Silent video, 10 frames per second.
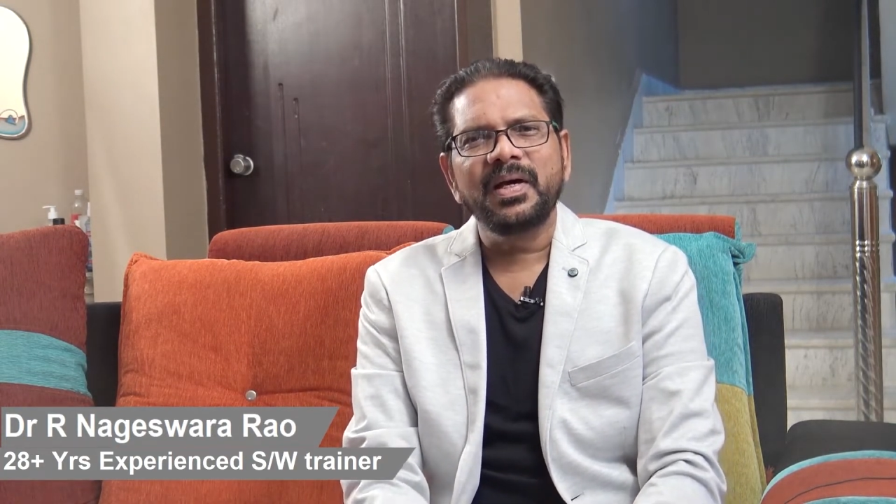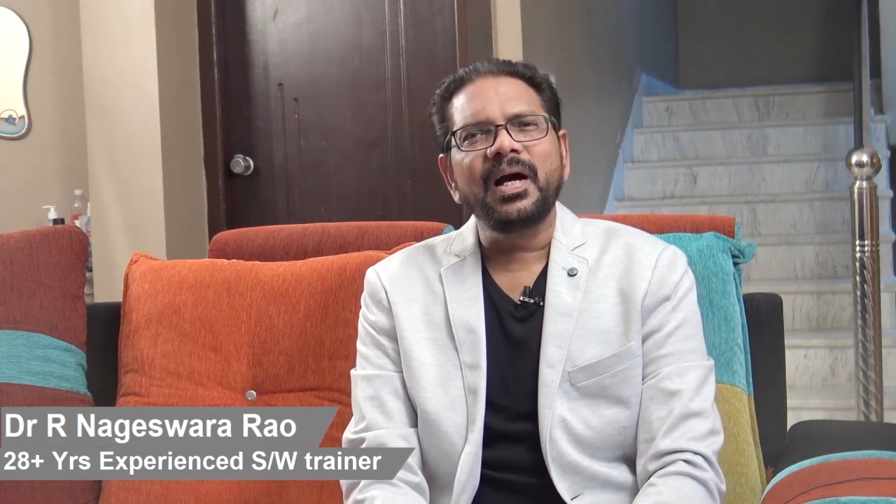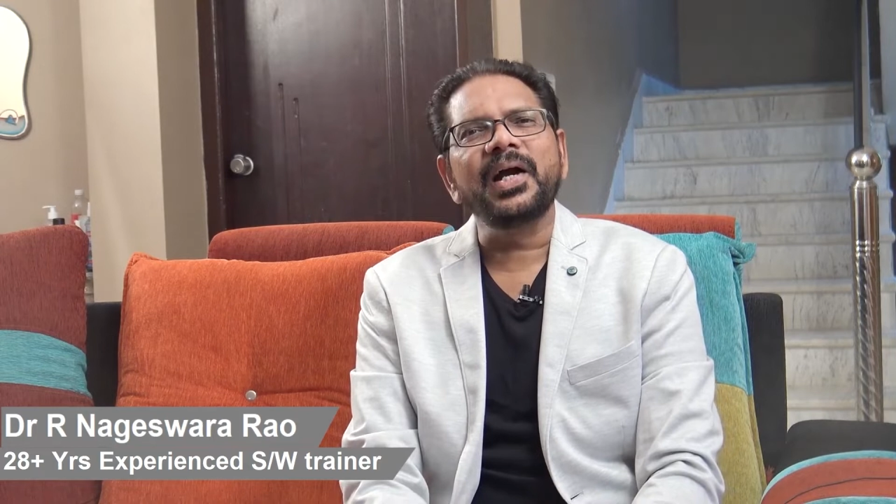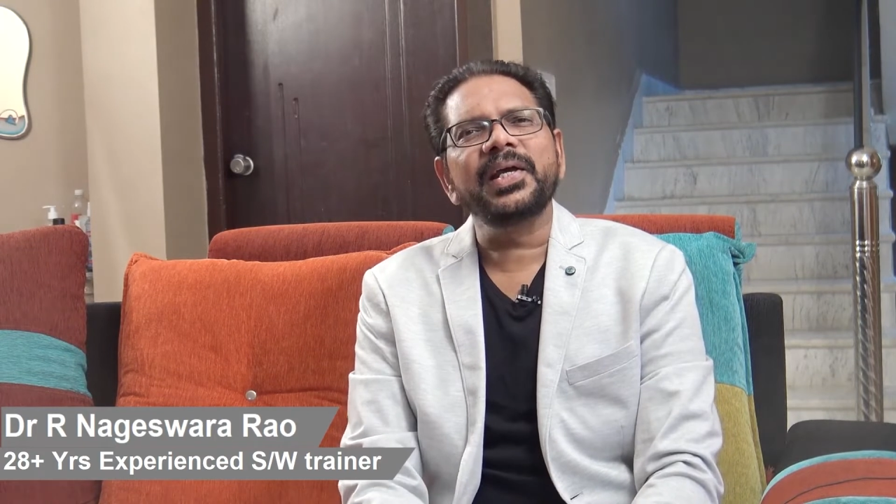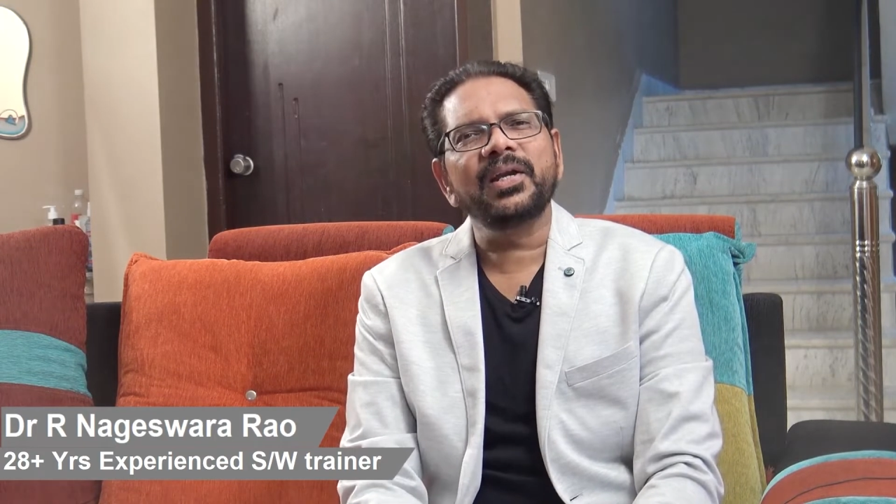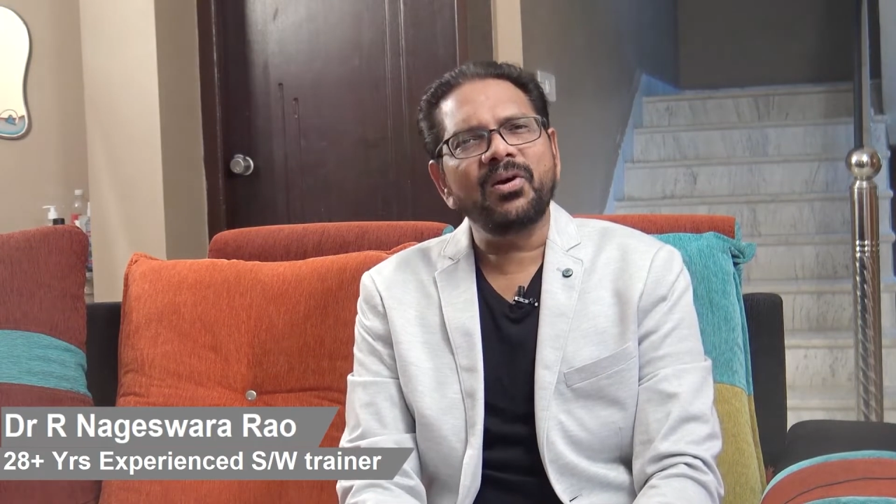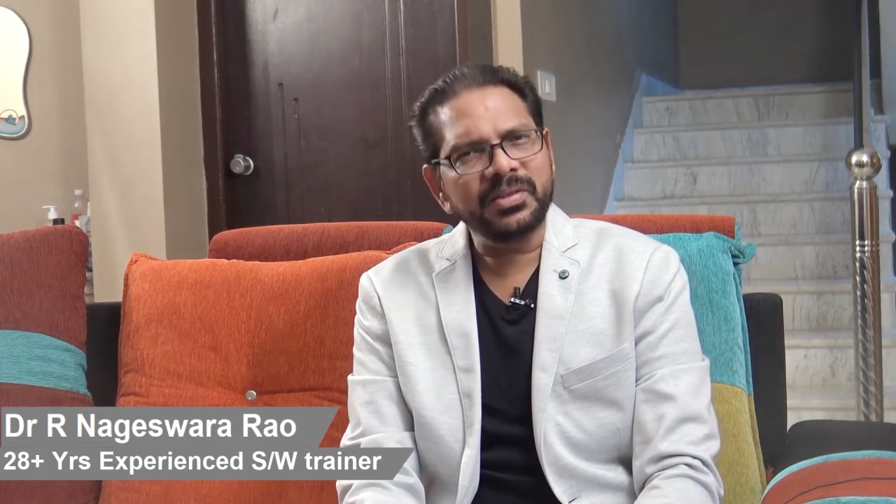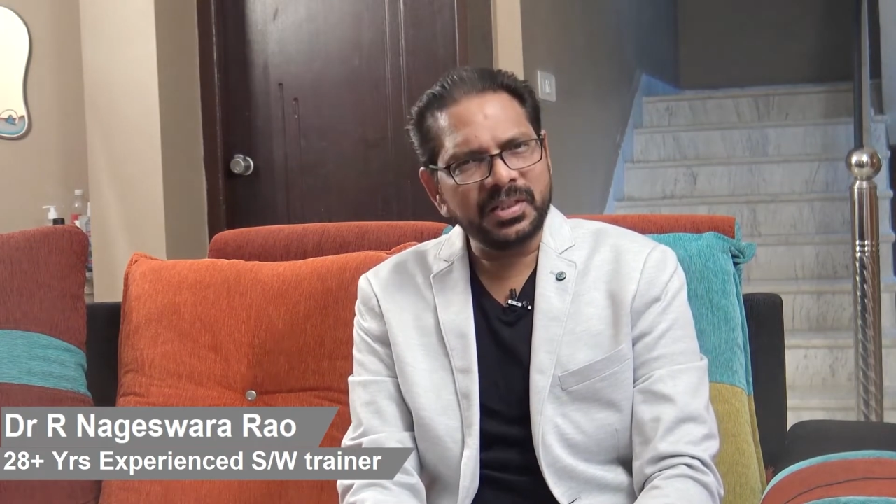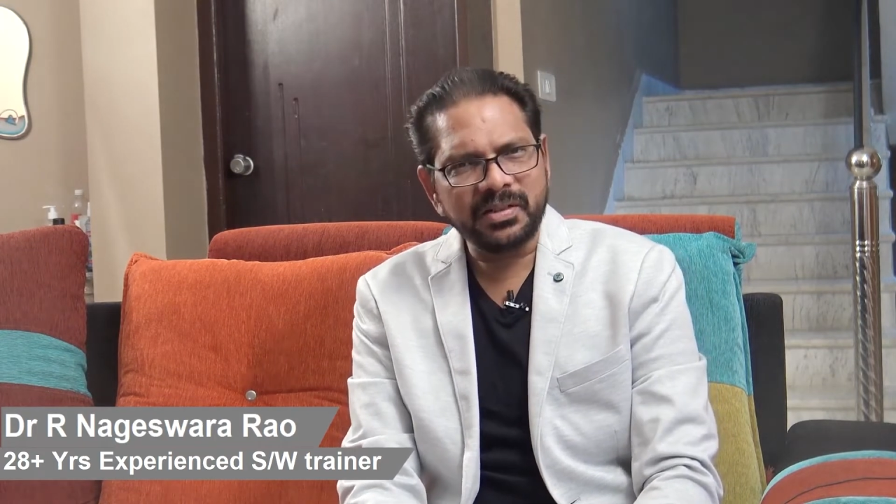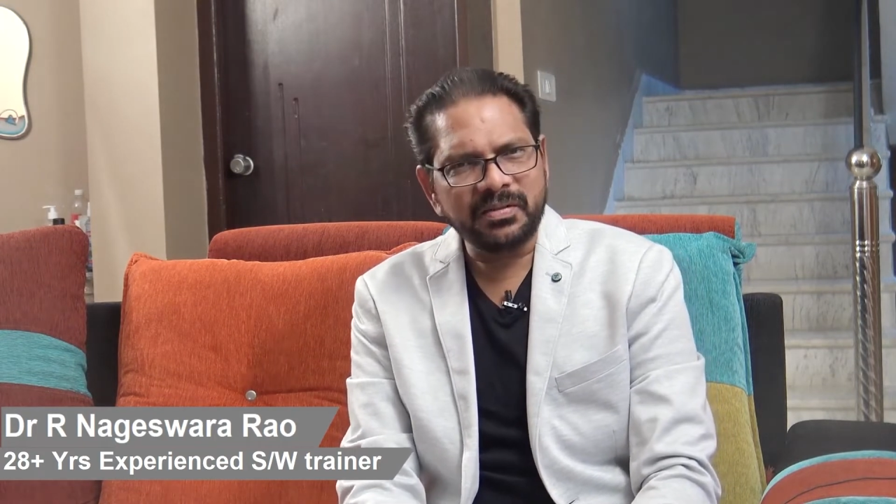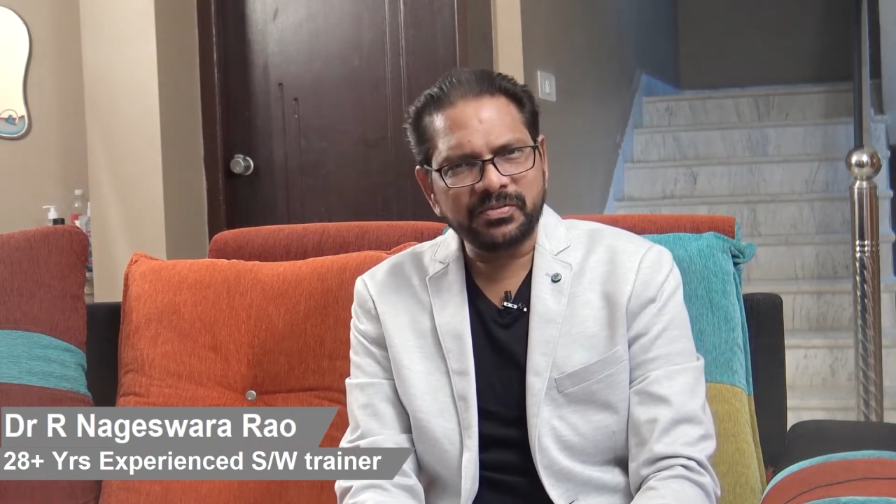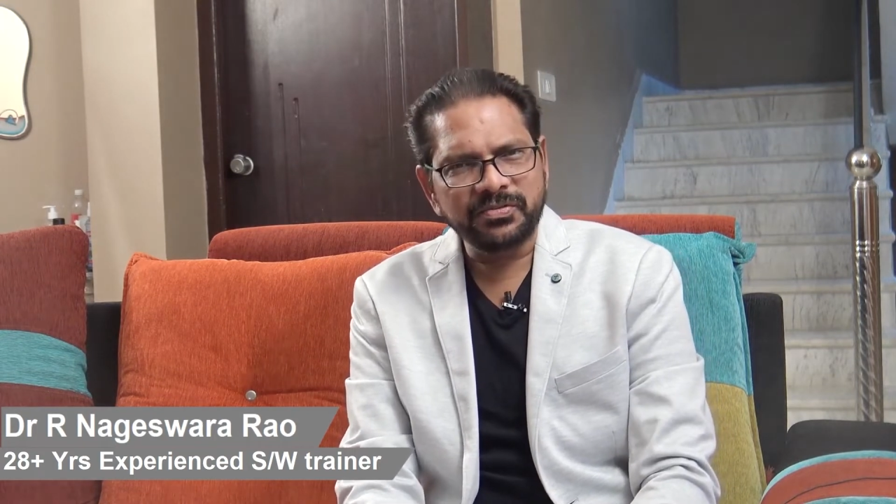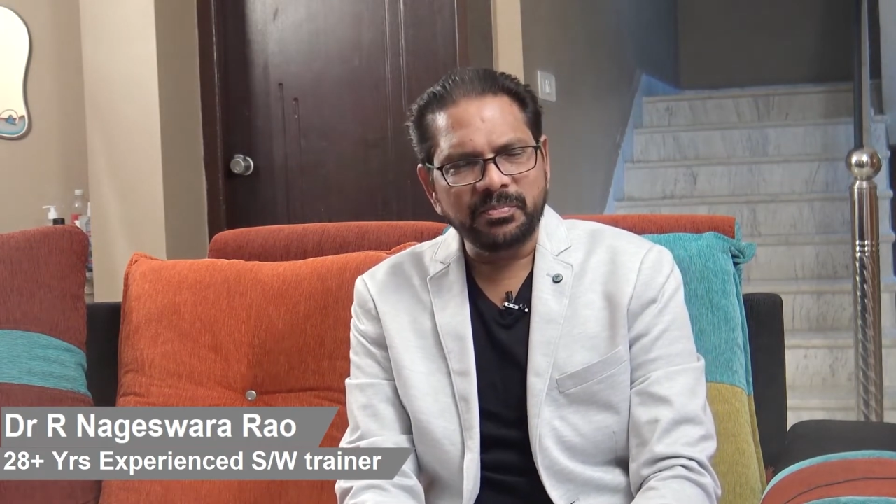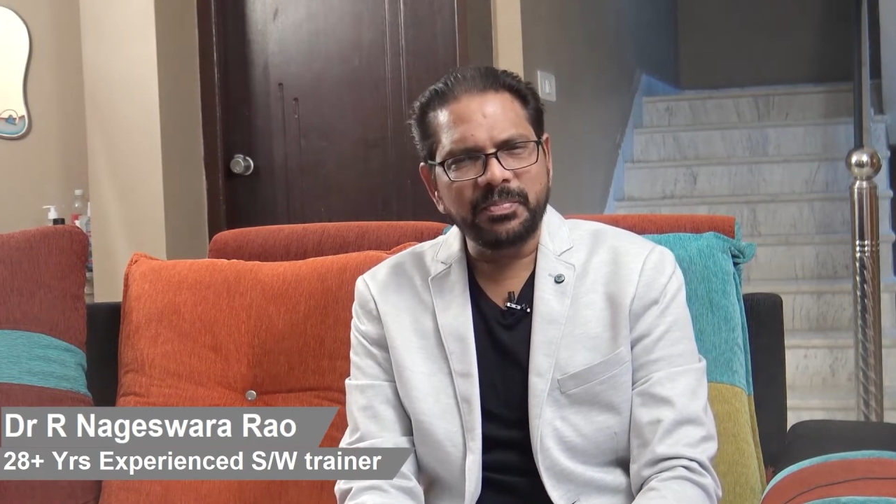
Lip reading: and an author of